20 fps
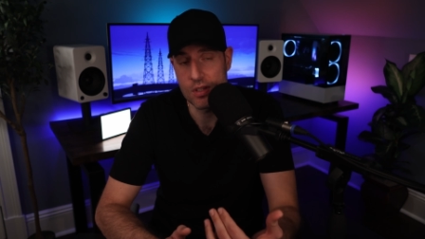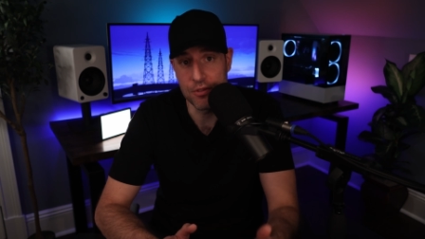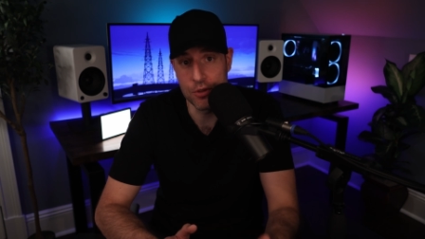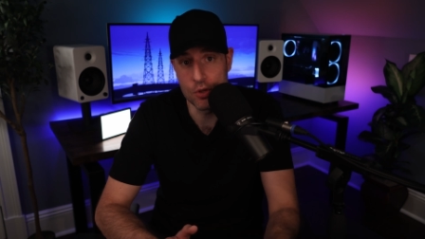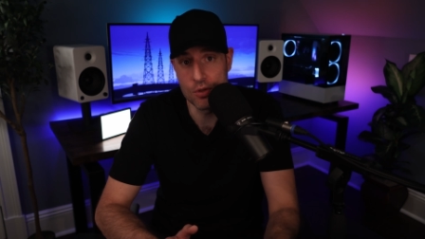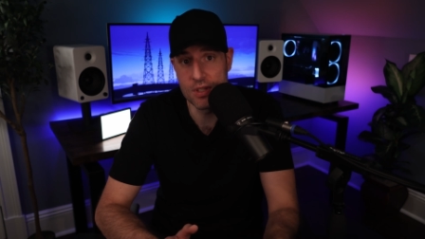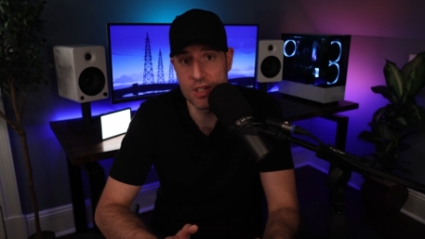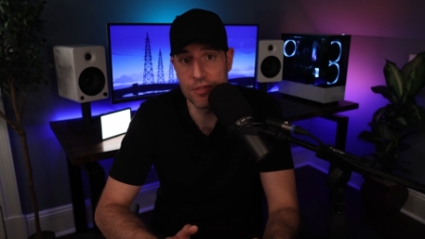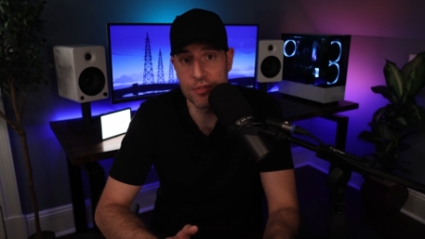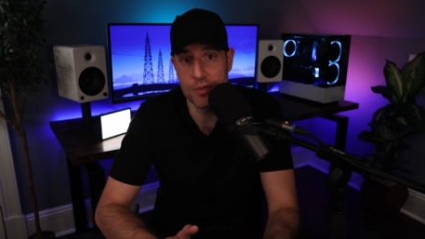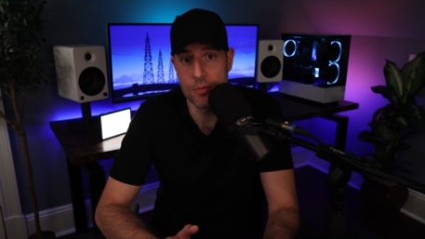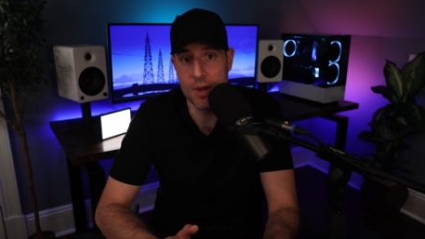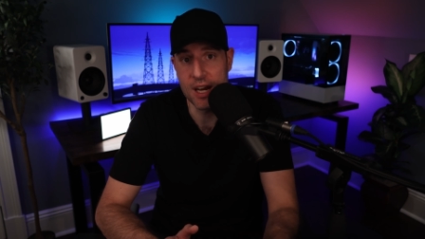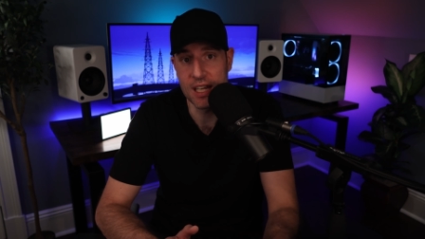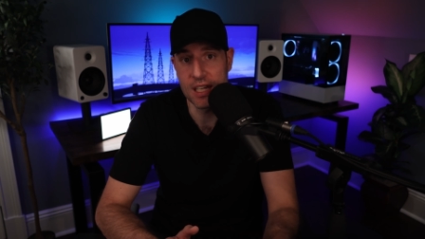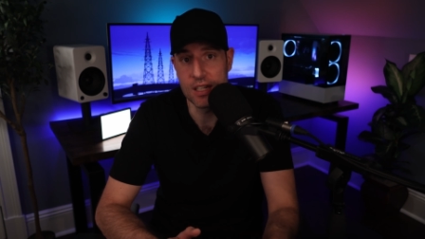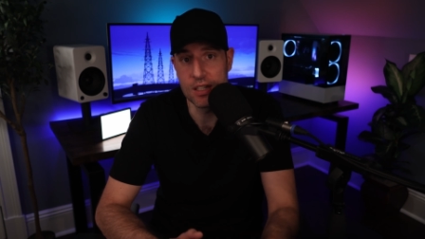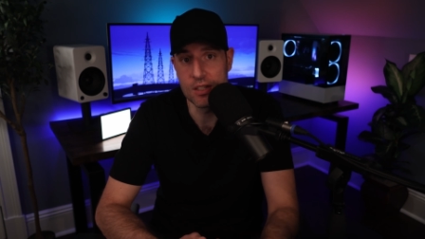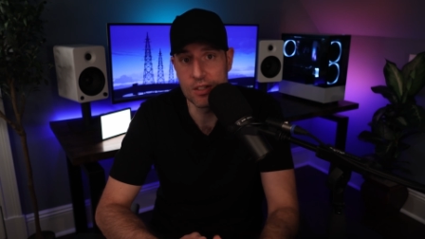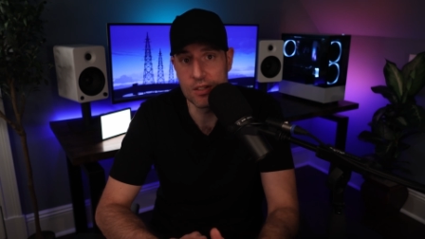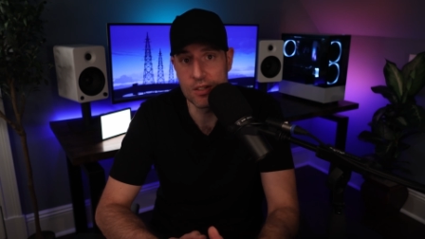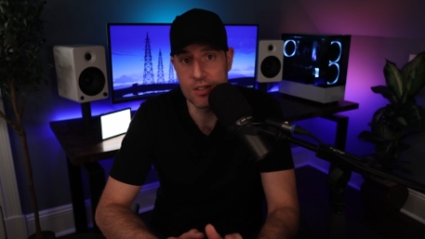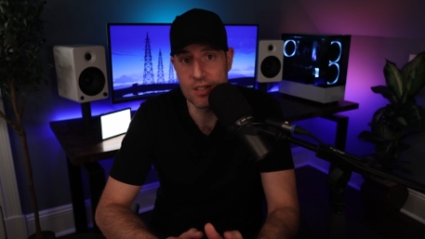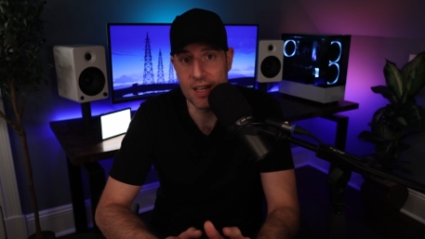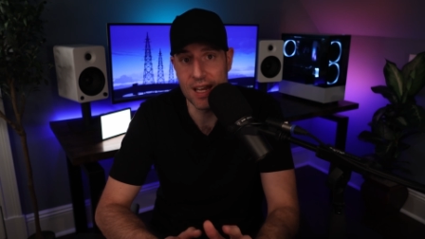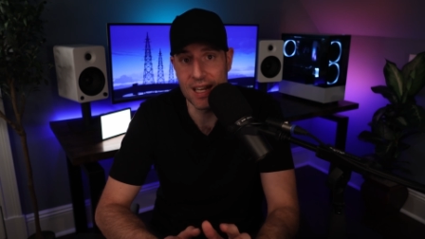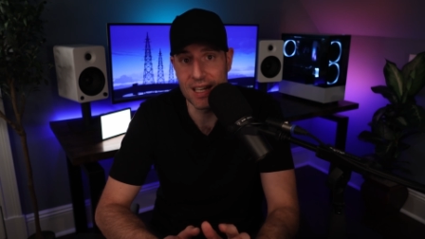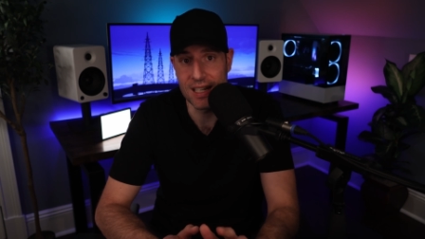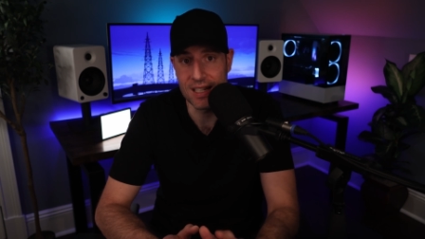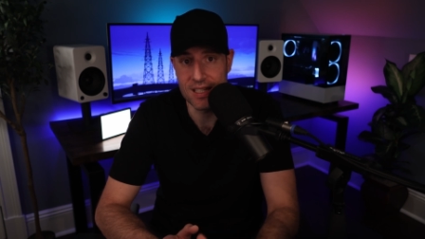I've used it for many years
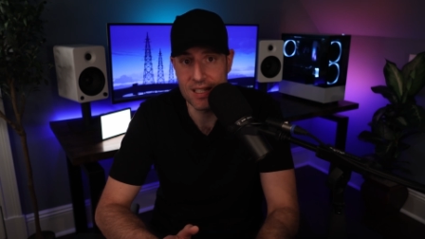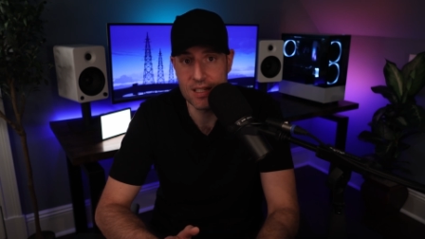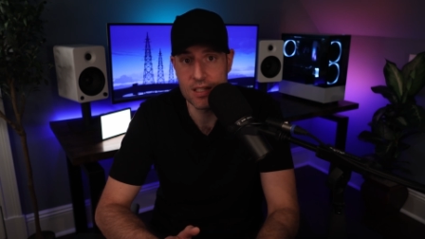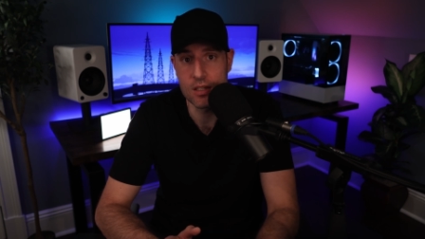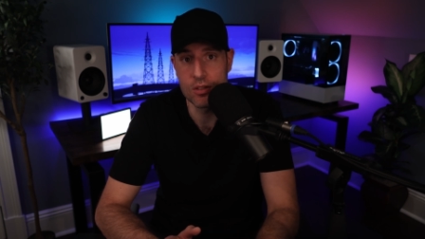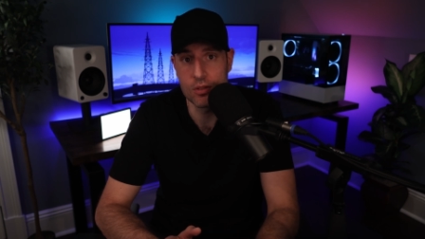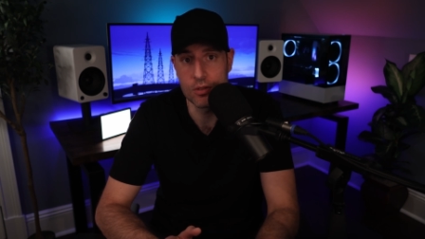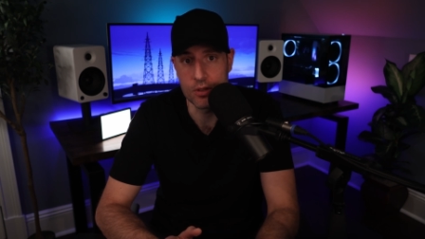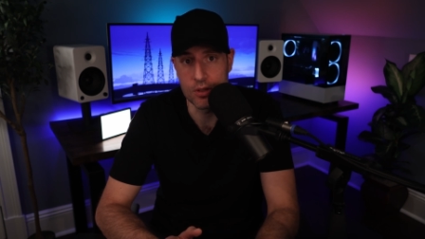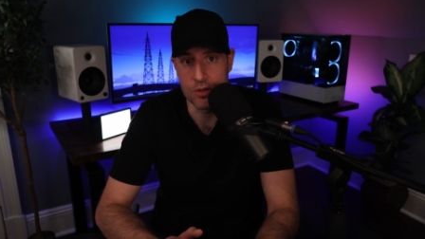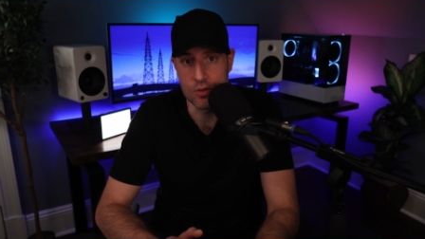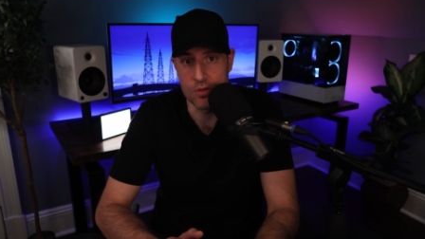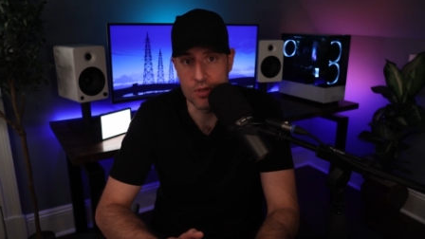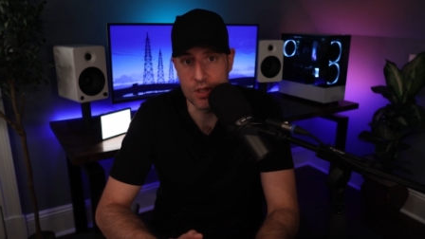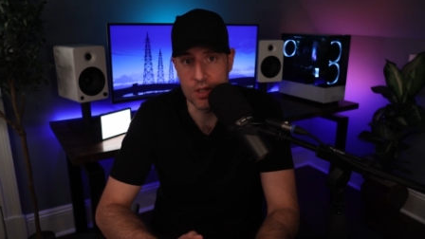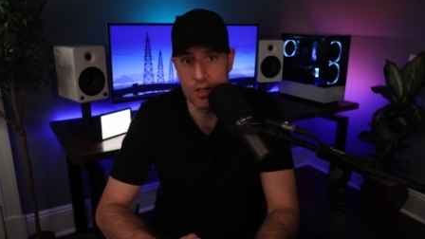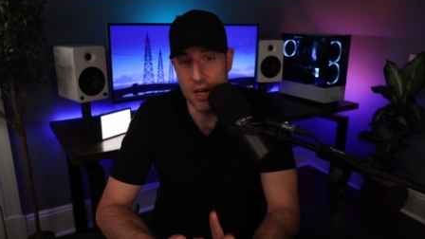and I still use it.